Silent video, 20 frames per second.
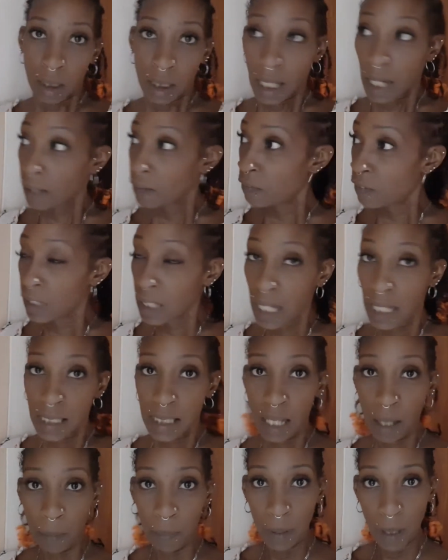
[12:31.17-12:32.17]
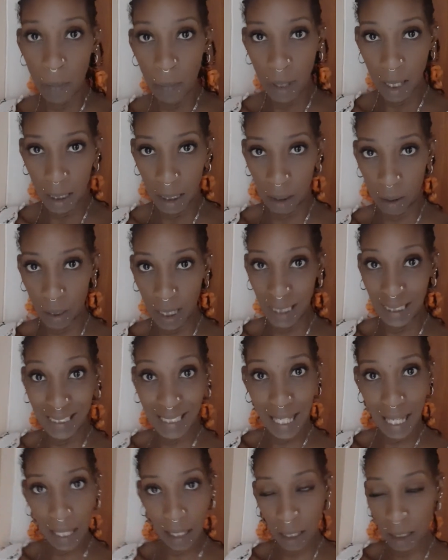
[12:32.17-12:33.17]
Well, I feel like a plumber in a
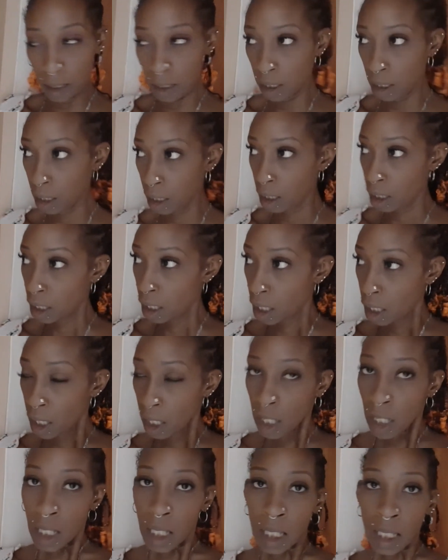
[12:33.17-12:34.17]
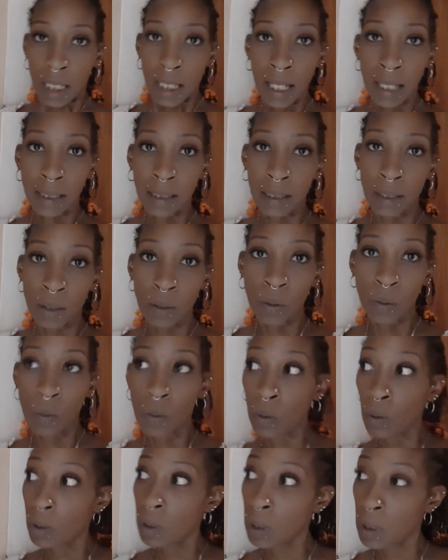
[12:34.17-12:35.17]
tire. He had to
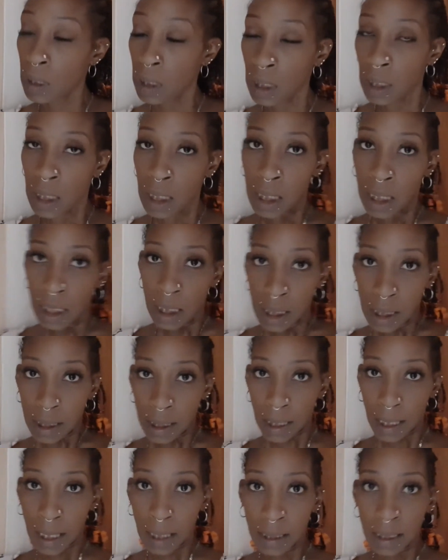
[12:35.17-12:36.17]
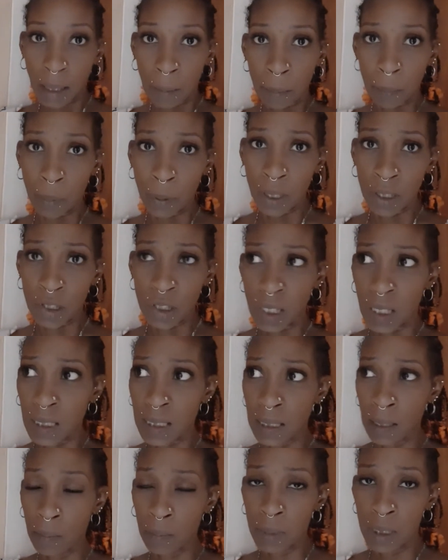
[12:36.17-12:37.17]
go to get a pressure
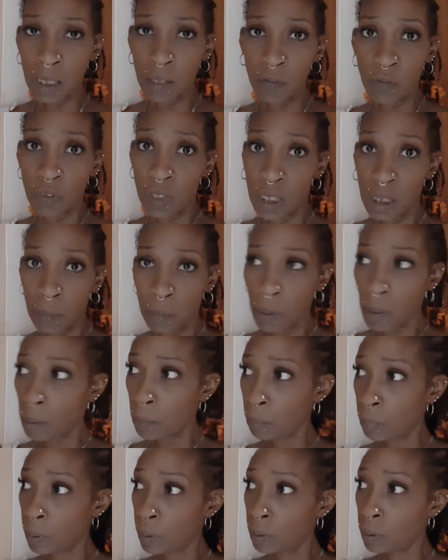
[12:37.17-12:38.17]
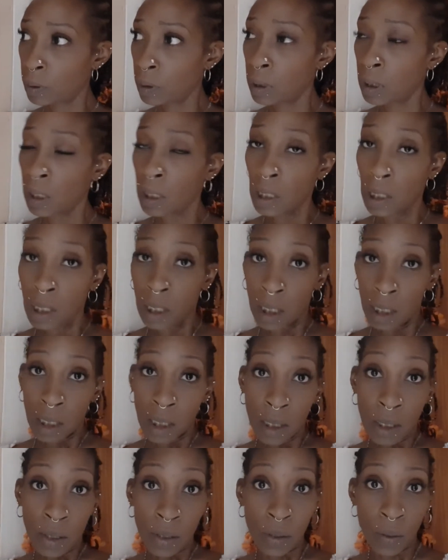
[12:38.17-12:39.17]
something for the pump.
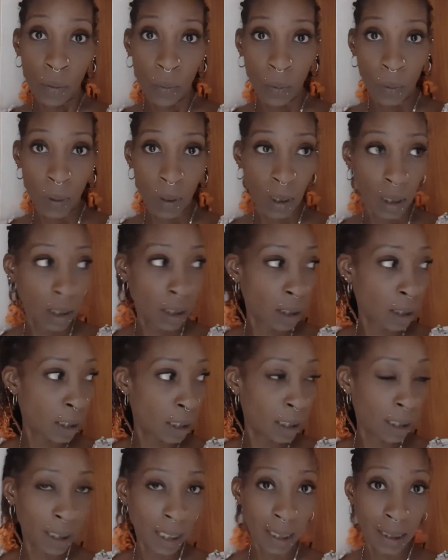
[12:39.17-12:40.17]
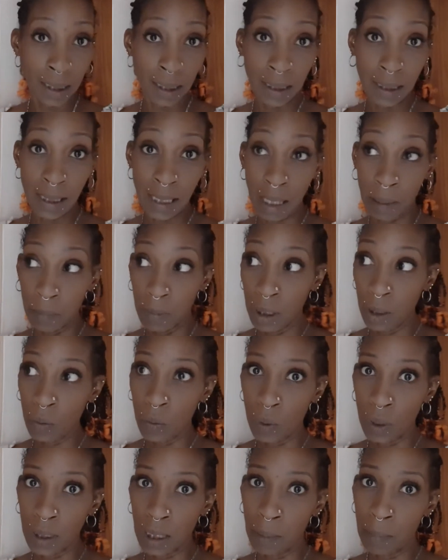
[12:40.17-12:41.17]
So in that little time he
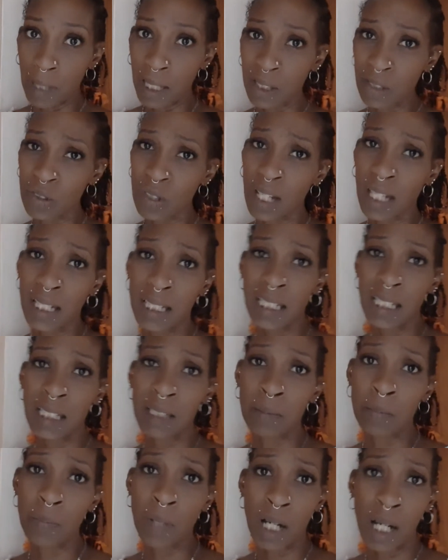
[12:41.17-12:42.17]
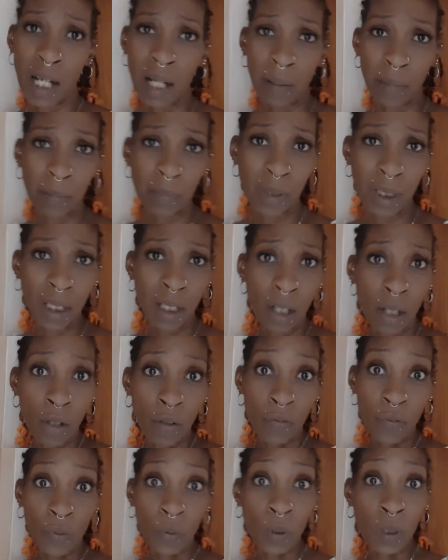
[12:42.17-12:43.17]
going, I might try and eat my
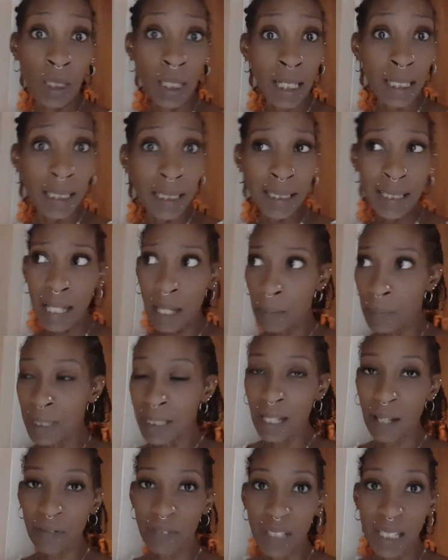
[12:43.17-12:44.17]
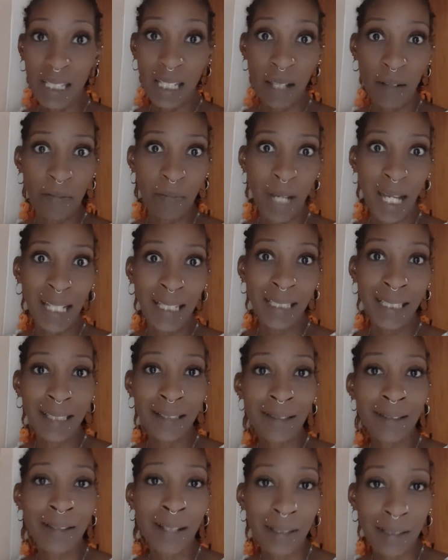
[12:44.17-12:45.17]
fruit. Look at the time, it's after 11. I ain't
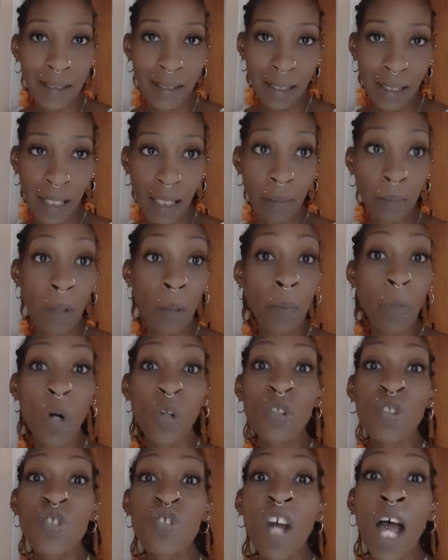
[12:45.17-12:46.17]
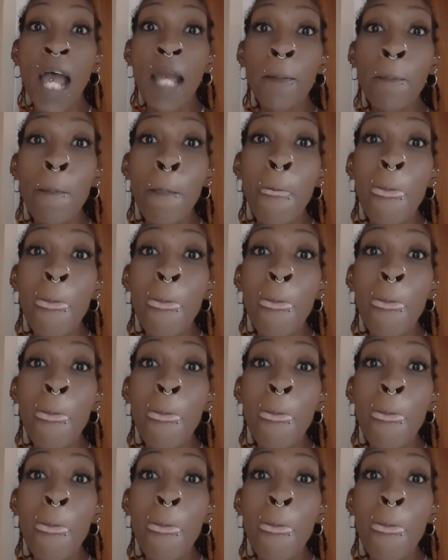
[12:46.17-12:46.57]
eating nothing yet. My mouth dry.